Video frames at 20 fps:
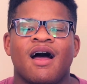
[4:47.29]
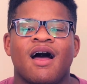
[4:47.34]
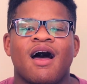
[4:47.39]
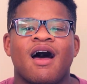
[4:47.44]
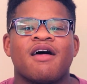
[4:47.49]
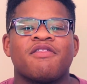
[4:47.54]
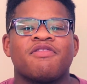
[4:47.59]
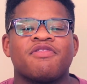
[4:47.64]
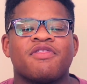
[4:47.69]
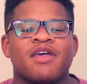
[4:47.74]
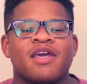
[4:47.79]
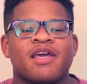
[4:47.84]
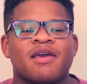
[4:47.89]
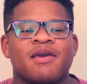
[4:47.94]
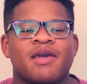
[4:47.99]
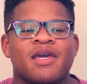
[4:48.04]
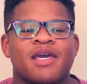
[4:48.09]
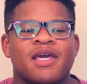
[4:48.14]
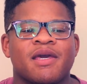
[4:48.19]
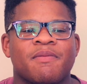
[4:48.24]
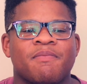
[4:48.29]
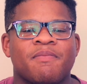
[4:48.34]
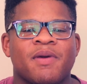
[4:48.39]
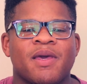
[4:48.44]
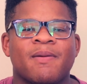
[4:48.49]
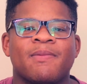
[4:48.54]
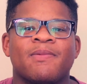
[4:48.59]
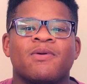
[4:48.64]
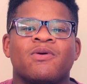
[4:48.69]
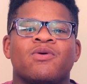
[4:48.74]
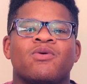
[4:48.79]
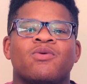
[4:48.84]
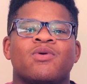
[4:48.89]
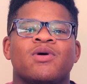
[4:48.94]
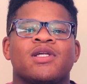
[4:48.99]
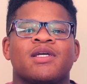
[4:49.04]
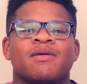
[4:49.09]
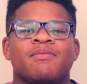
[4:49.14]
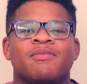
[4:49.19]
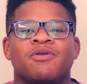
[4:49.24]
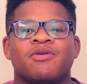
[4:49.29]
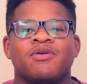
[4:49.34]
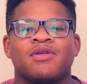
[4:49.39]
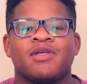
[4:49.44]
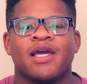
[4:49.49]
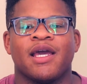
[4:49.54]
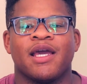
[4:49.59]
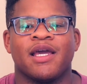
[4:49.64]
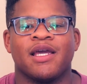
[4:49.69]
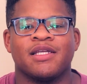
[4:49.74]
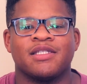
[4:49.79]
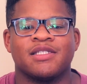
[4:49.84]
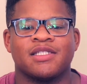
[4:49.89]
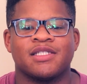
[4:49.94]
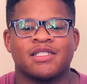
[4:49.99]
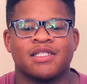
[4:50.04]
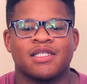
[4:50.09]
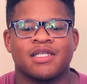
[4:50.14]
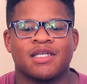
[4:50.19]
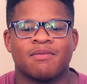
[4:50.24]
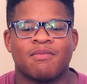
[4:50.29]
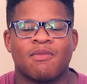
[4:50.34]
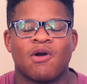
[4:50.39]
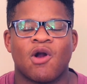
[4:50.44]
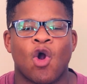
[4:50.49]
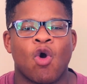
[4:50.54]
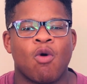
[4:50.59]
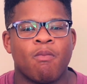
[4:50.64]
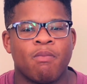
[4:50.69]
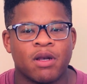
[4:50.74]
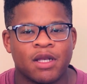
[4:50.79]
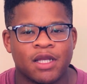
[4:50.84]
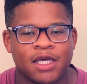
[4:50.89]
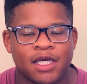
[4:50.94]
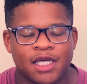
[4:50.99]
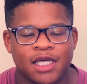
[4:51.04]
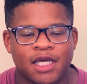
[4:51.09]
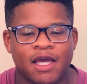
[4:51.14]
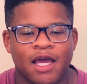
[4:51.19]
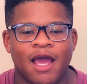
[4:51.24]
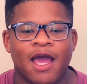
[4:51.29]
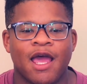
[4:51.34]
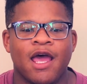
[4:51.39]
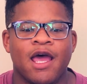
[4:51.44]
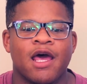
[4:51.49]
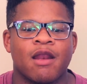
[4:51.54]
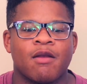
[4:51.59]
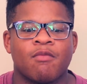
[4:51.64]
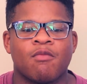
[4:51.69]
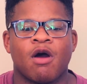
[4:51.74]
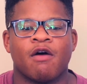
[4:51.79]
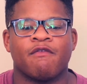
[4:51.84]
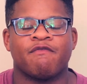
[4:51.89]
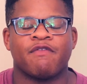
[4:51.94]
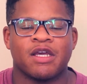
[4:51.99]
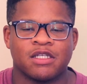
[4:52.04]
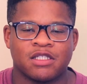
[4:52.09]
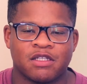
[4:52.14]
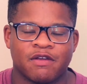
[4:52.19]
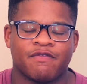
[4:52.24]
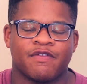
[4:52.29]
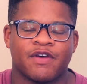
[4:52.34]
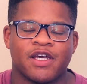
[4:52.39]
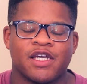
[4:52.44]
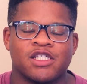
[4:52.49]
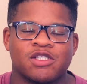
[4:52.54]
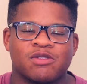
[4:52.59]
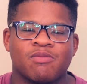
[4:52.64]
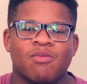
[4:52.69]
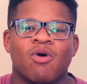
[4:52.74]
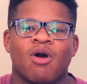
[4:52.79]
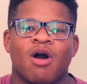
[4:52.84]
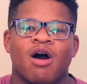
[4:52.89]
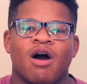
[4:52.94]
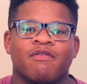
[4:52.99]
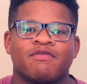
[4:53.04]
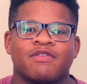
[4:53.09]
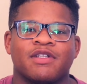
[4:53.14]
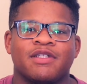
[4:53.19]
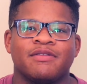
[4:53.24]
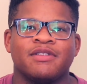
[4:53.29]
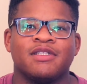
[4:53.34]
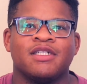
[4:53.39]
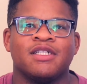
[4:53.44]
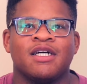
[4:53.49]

I think people would communicate more openly and face to face more often.